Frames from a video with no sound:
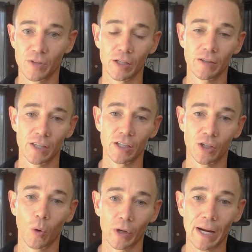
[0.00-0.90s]
the the
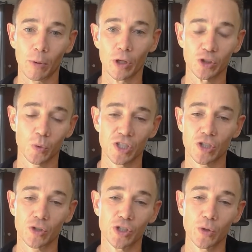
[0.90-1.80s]
core neighborhoods, which
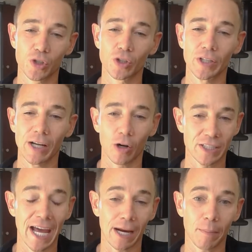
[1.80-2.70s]
is usually our
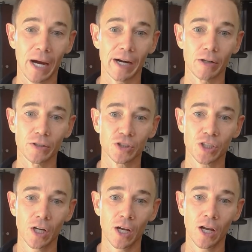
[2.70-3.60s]
tech buyers.